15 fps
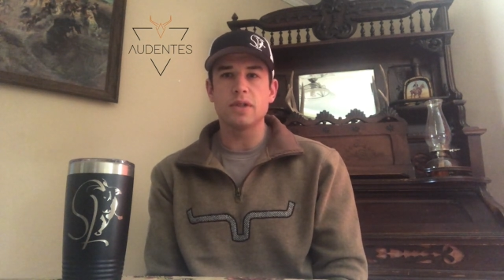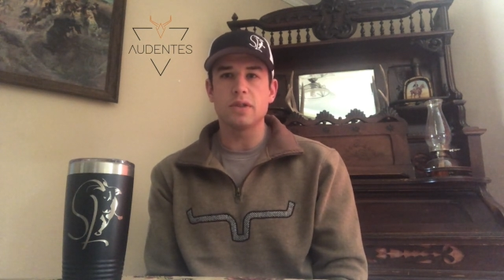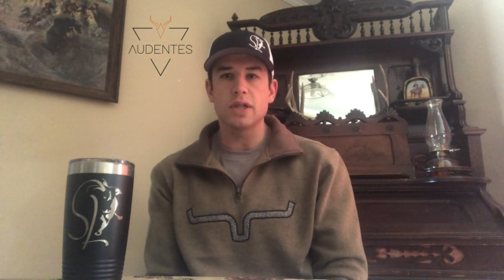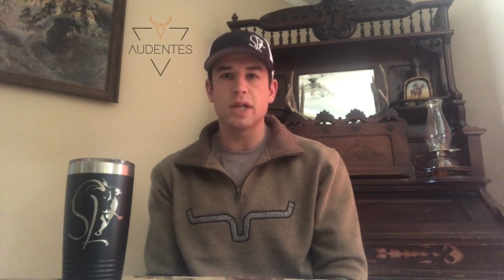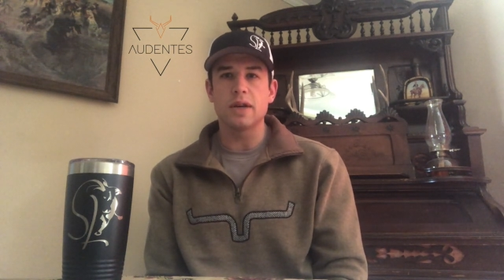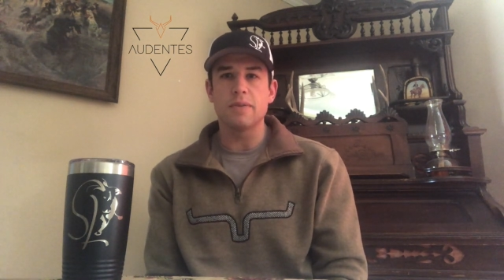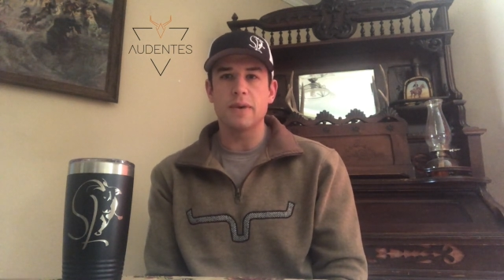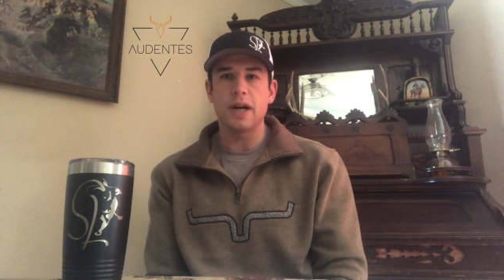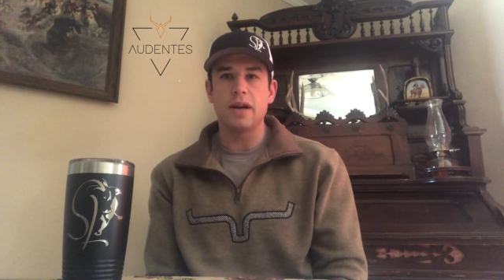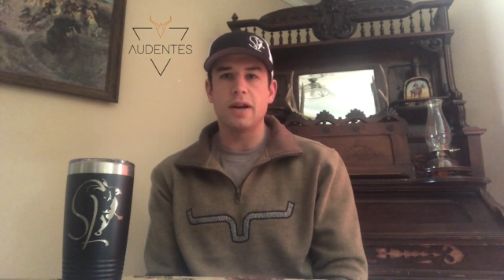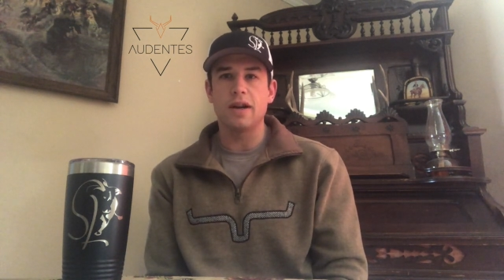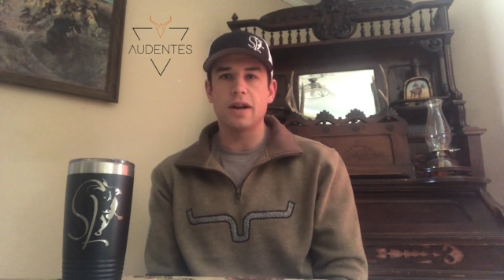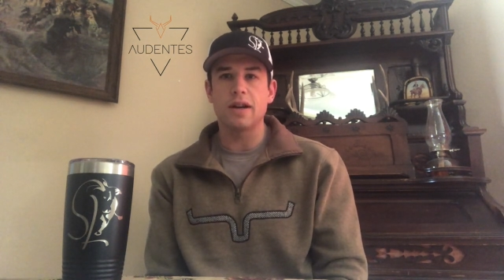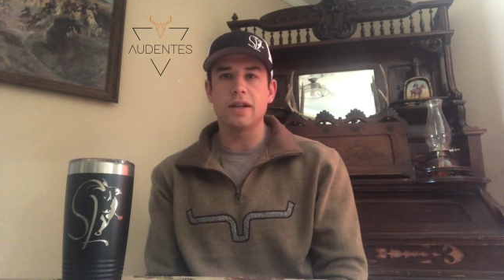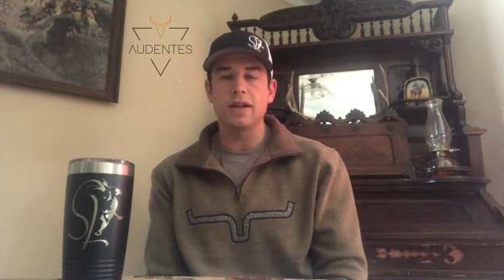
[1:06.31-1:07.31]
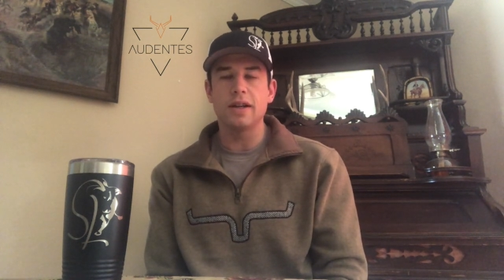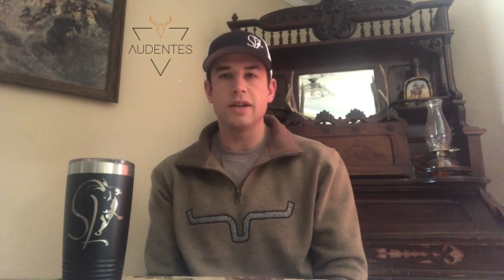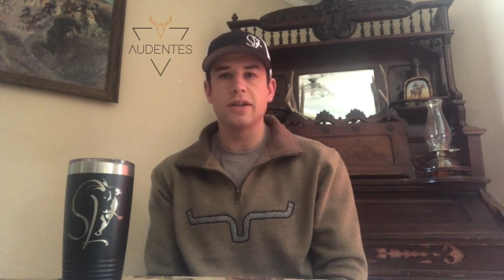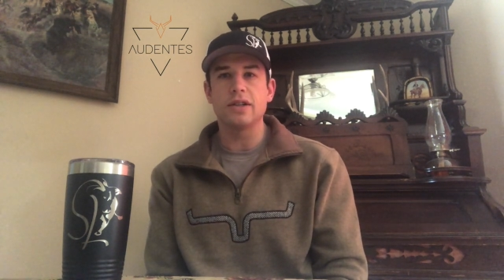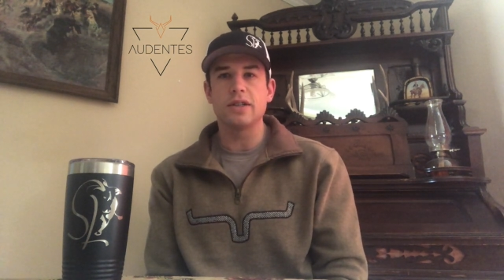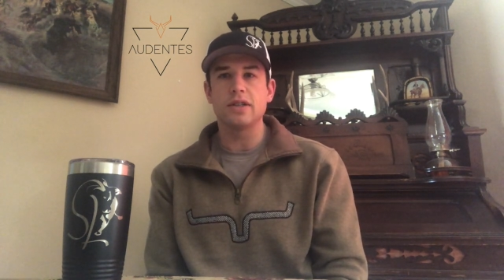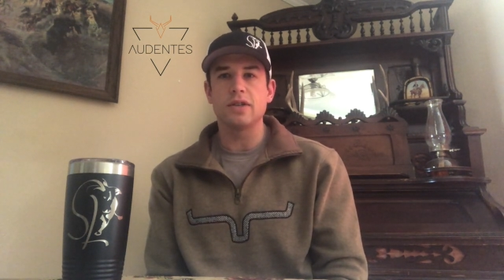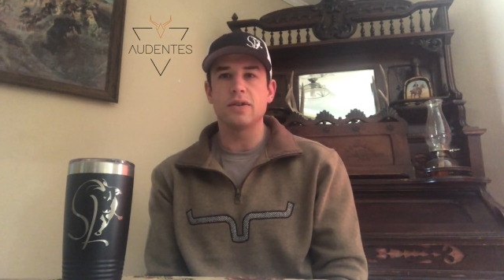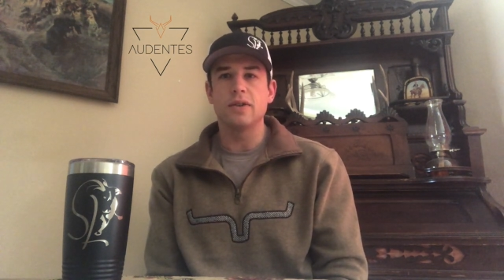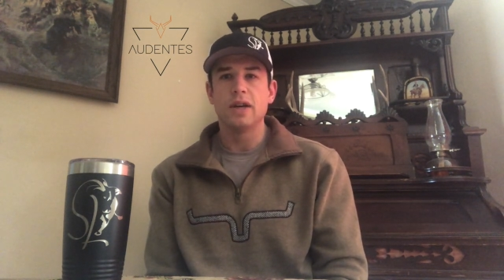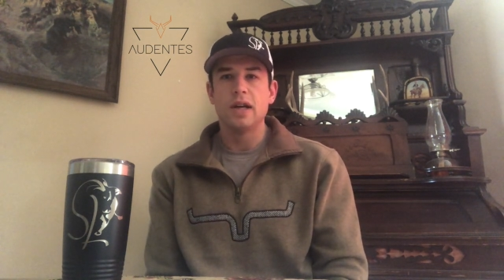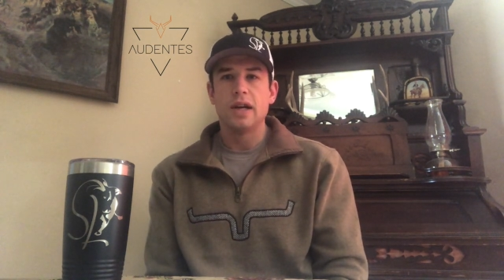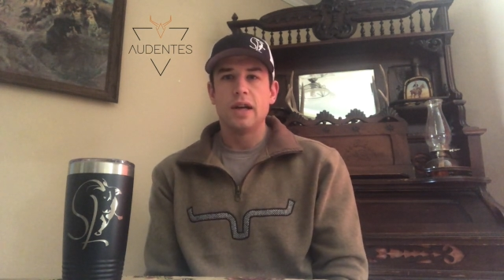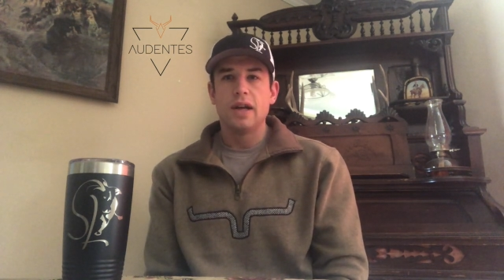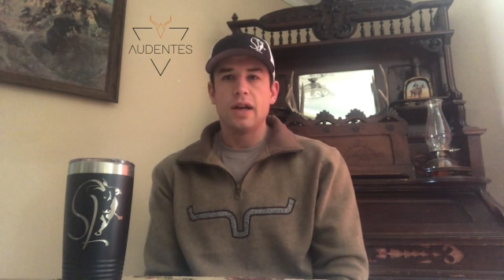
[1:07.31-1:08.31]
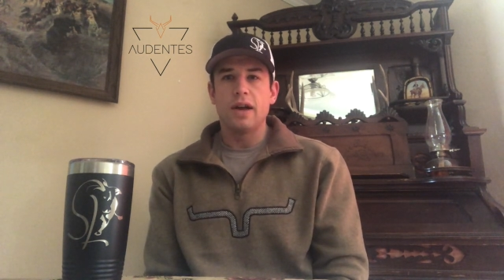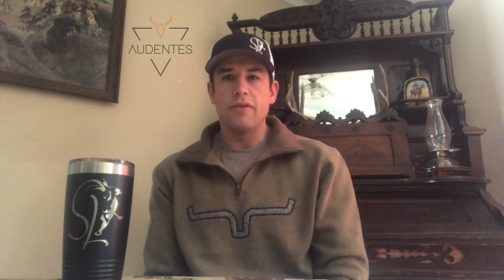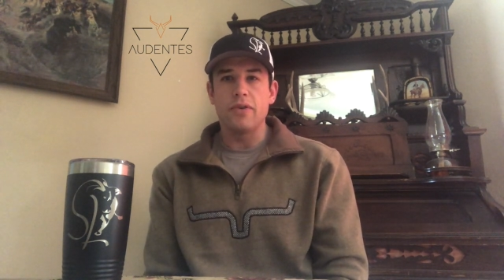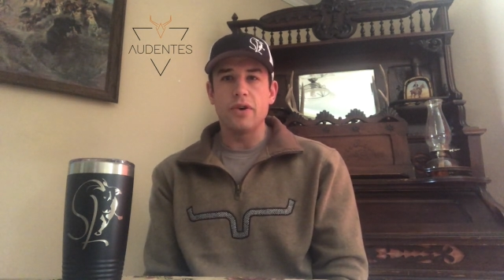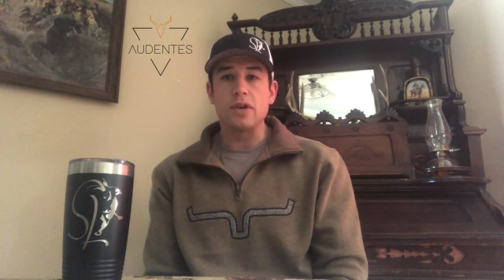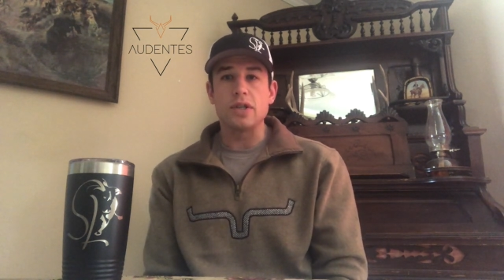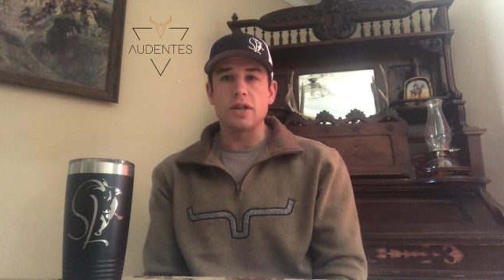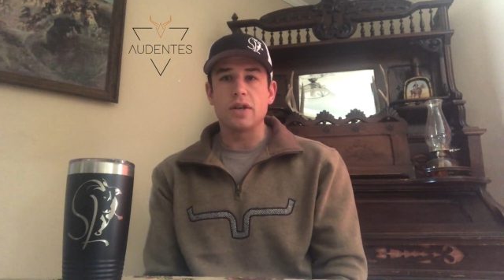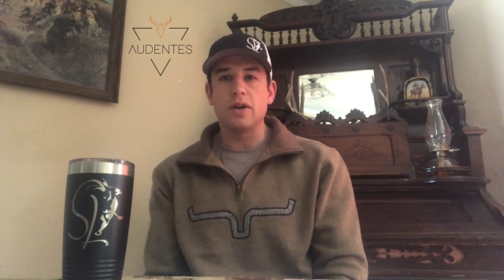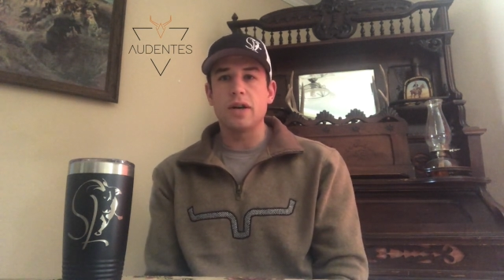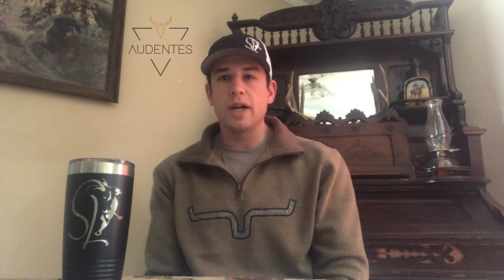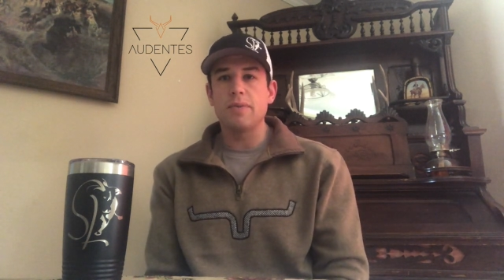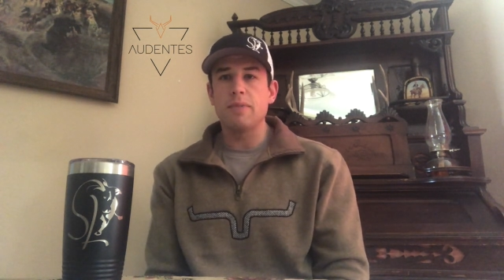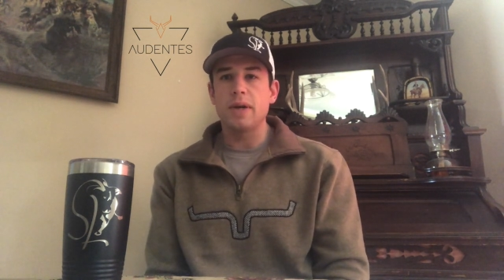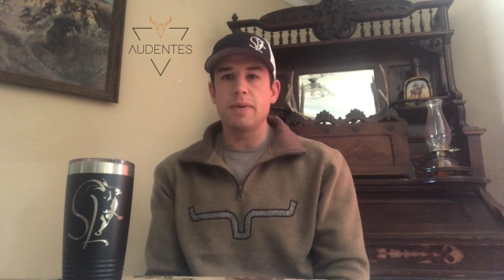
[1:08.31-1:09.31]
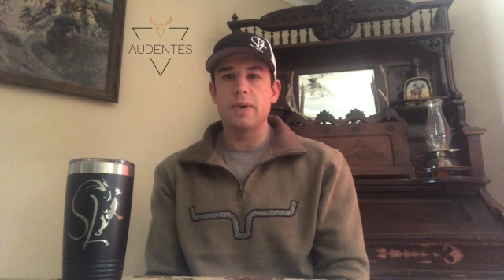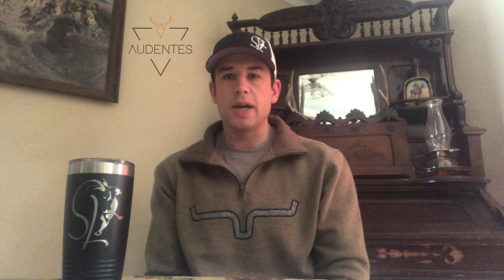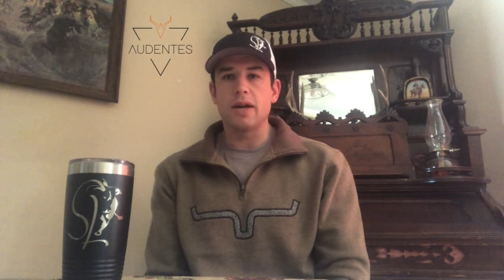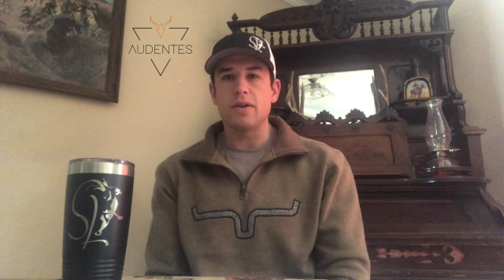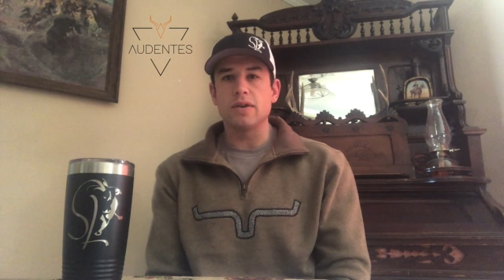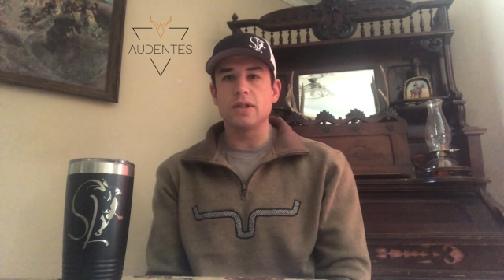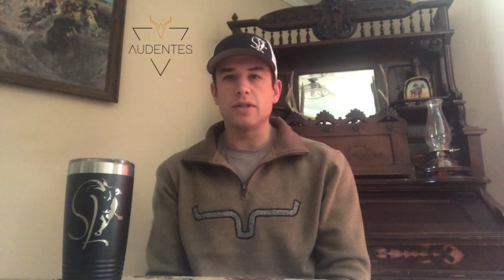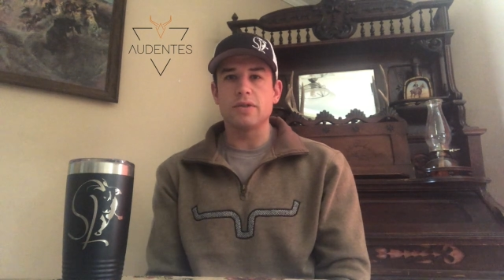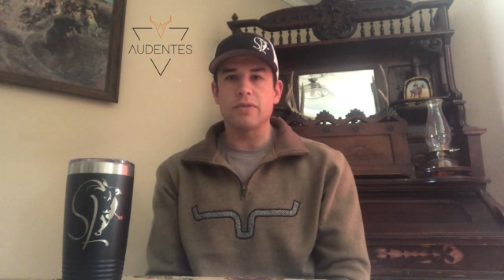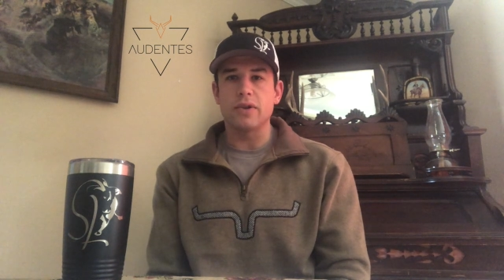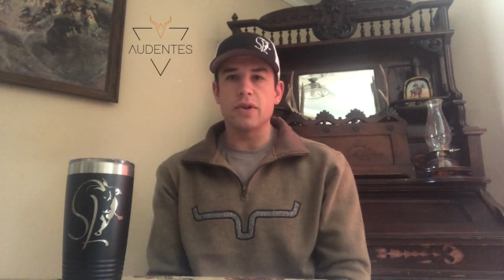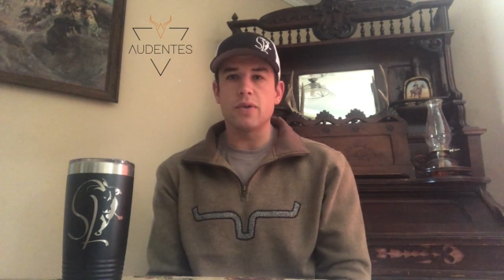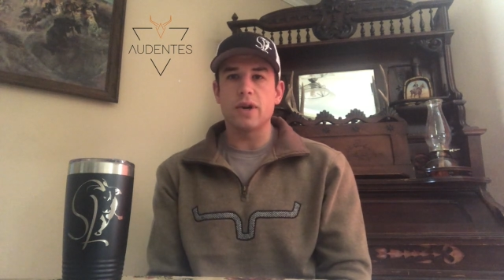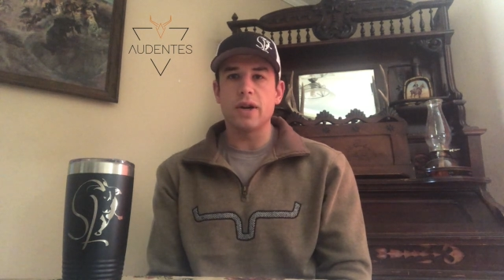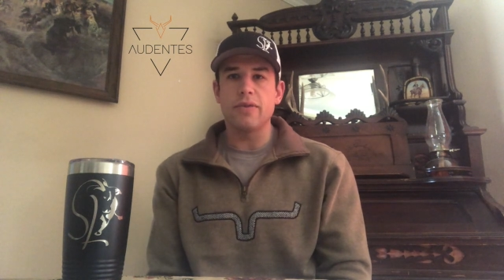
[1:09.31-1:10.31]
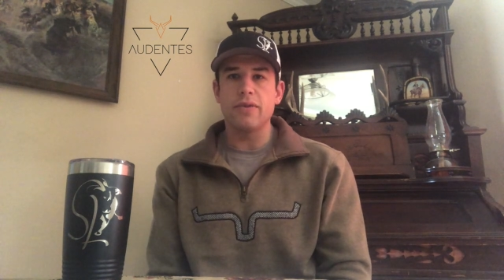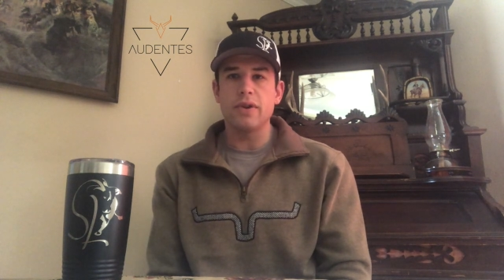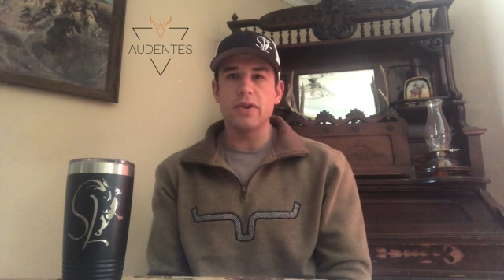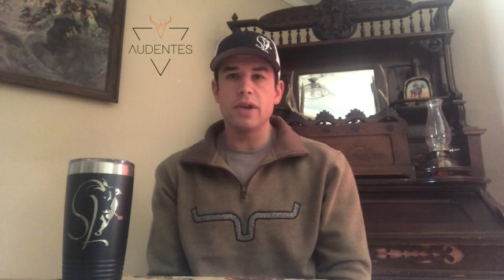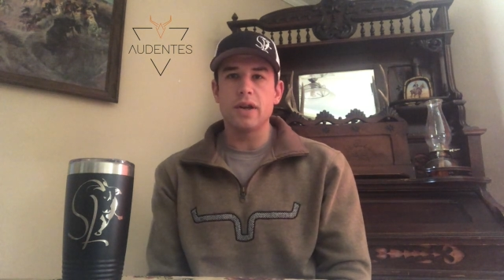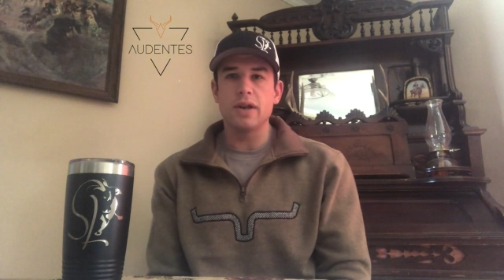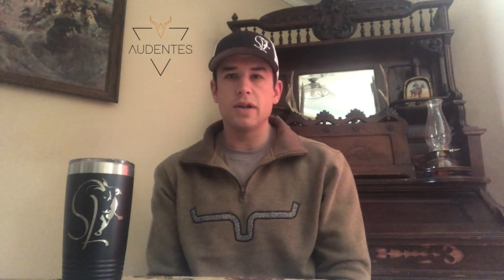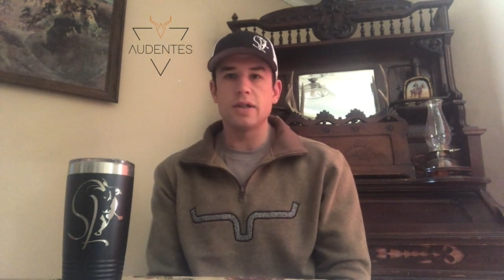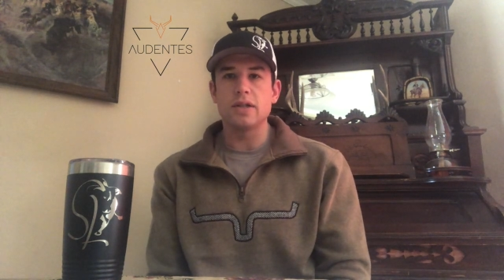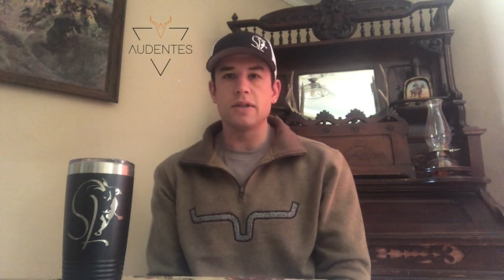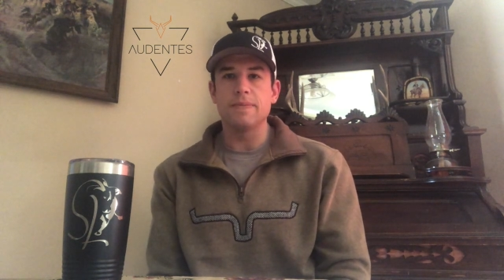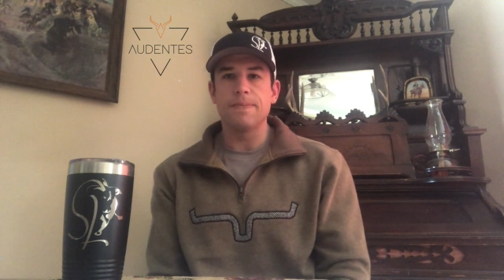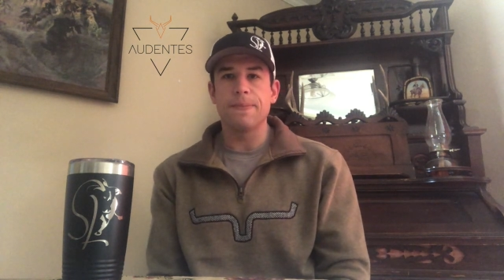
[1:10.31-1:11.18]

I was coming out a lot cleaner. So I focused on riding bareback horses for quite a few years,